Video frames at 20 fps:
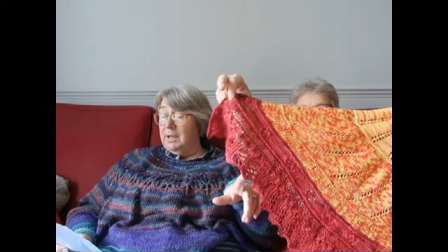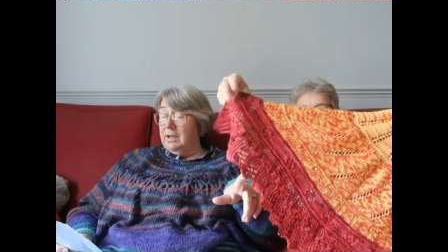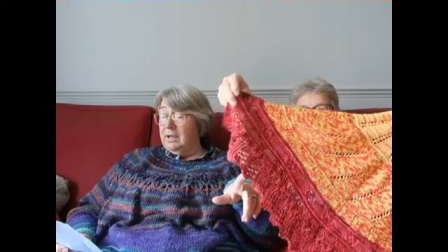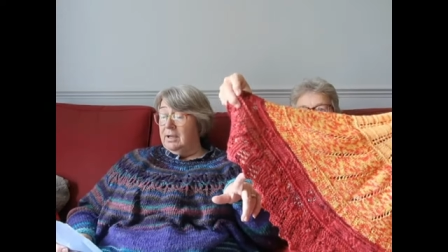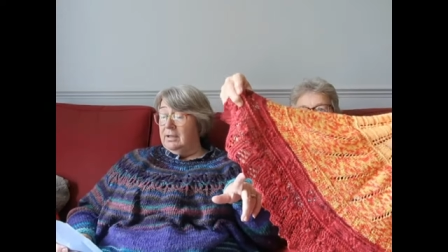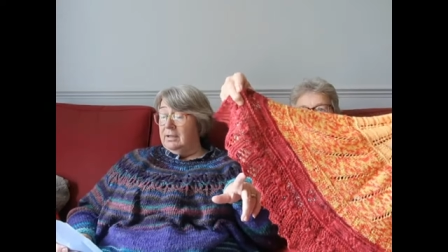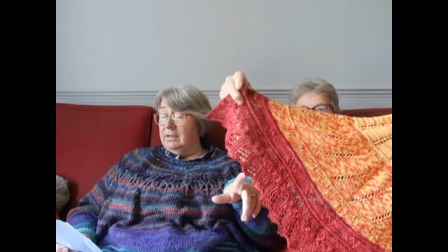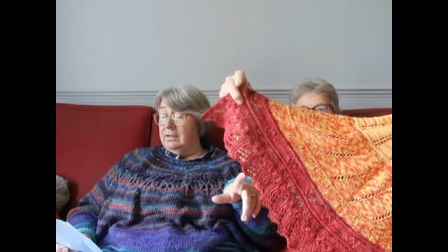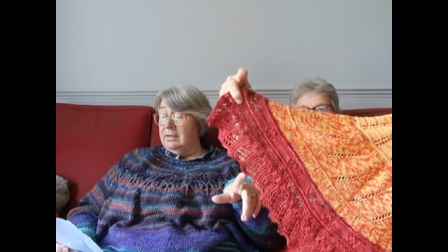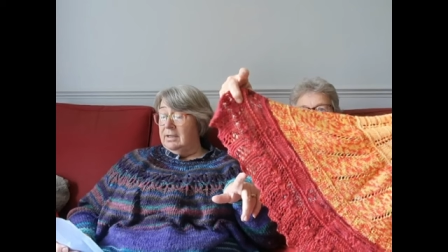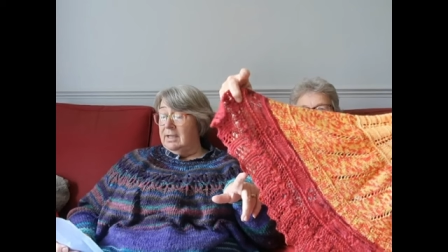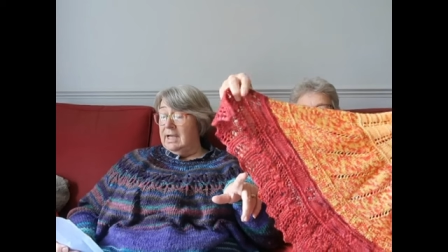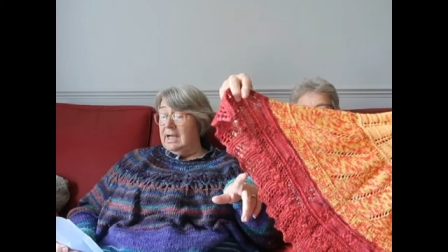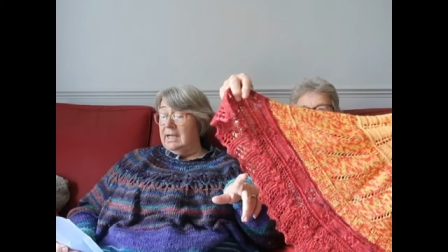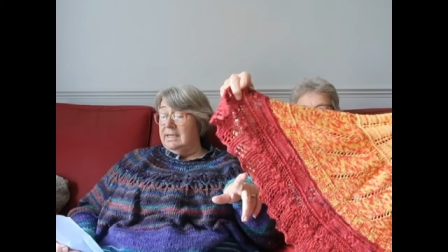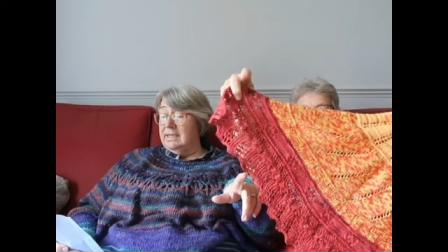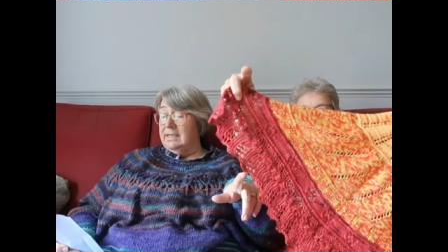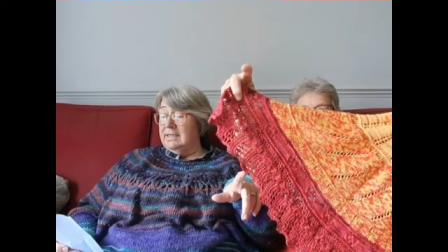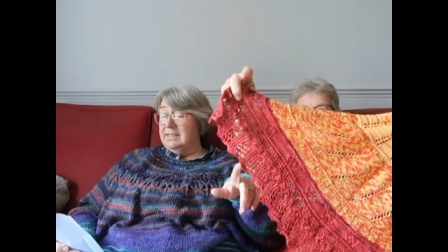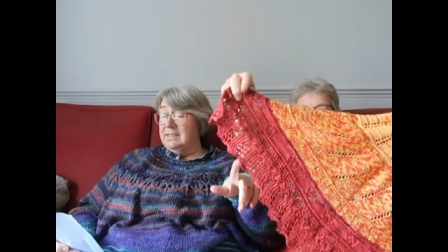Pearl,
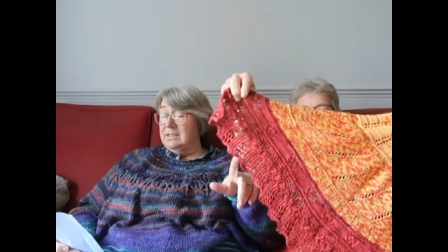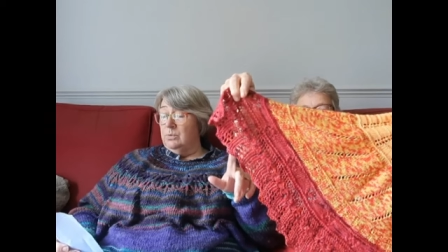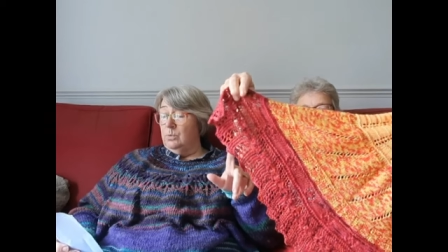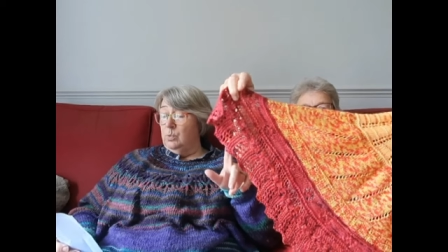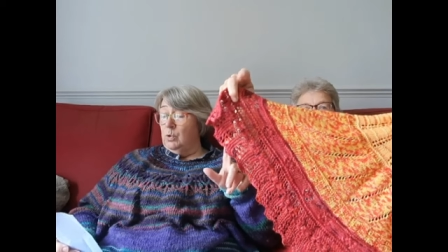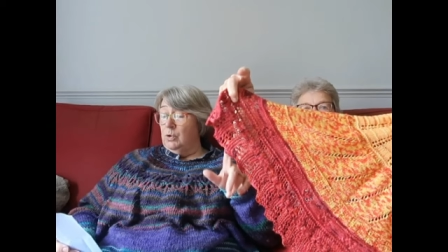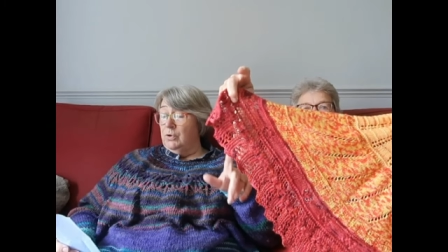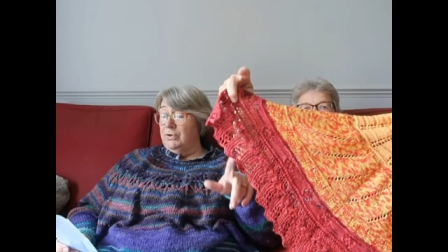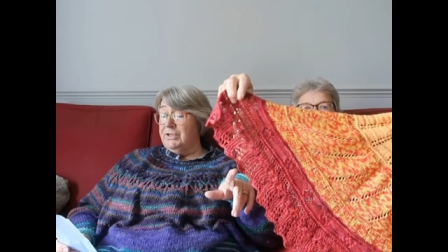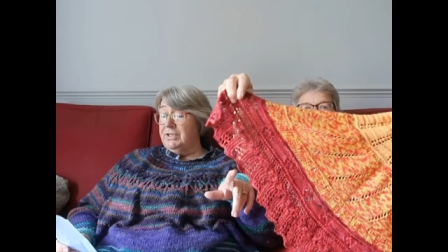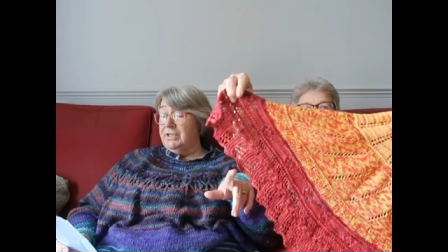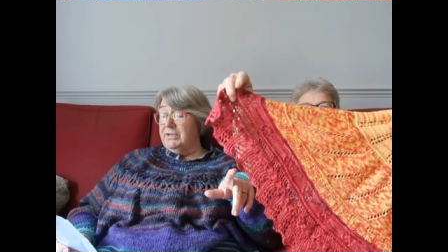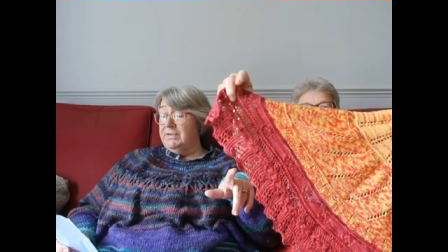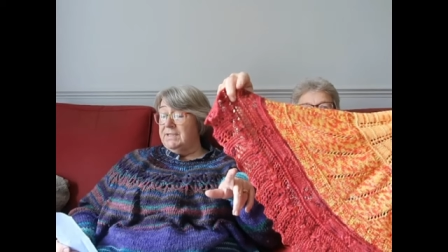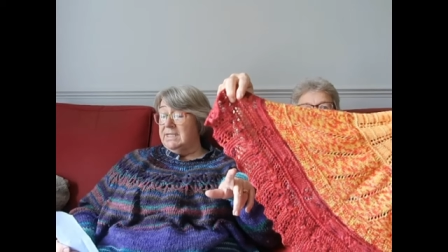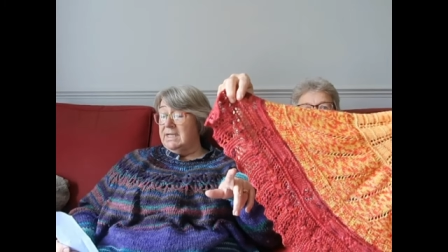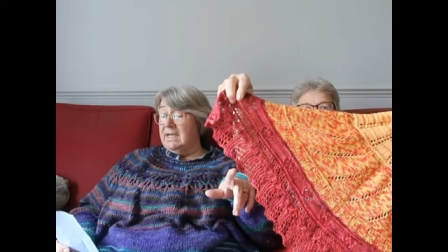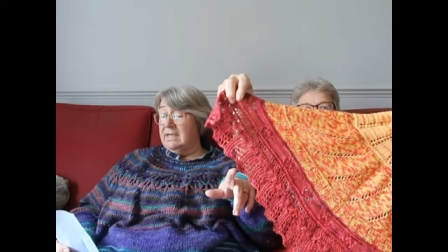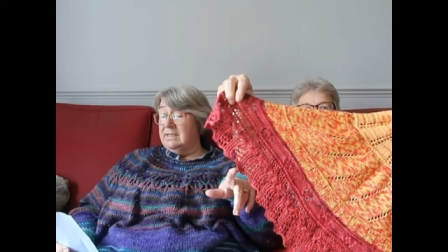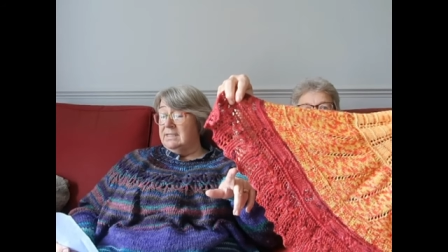and it's Waterloo
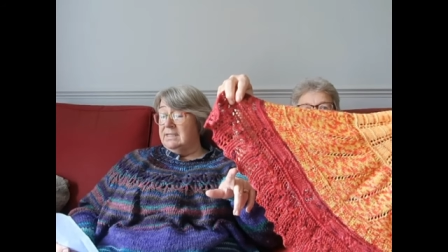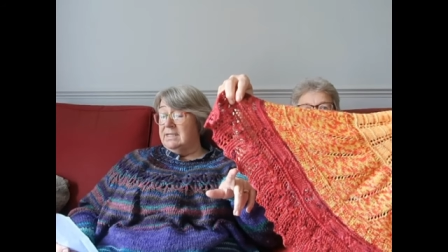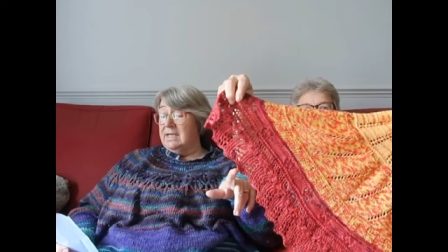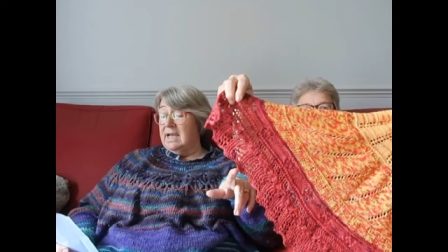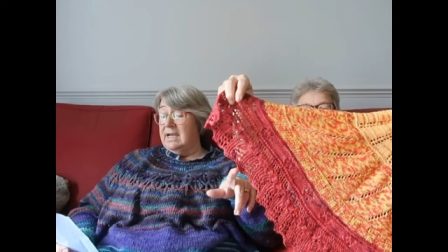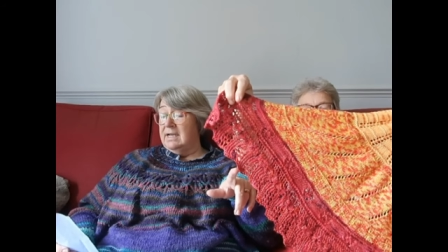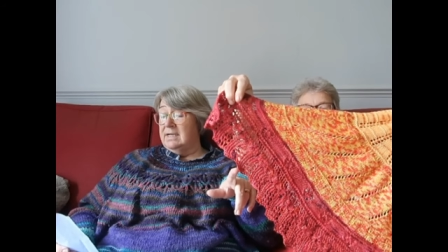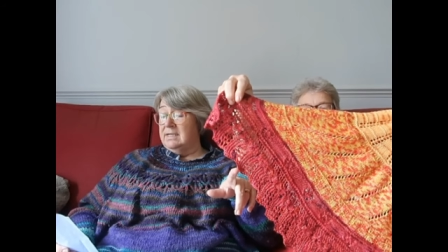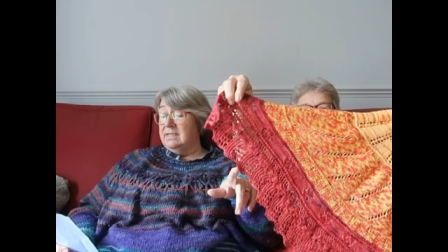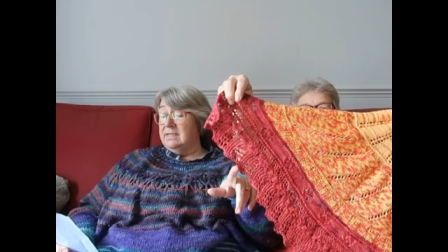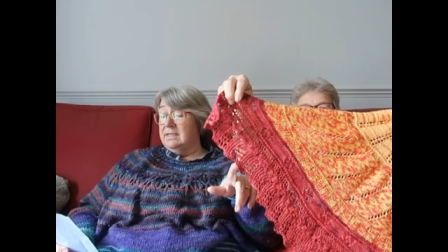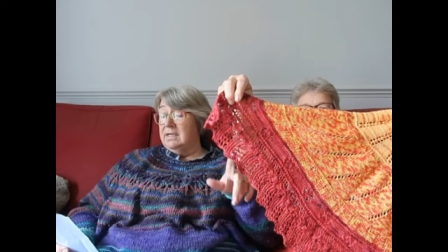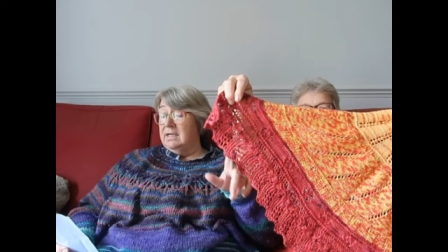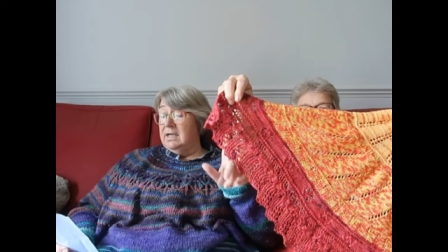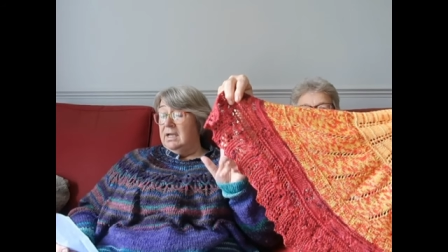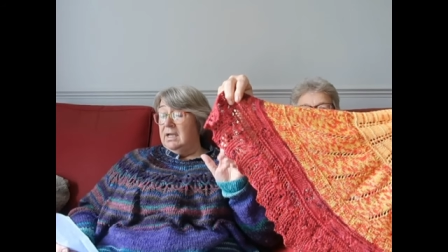Sunset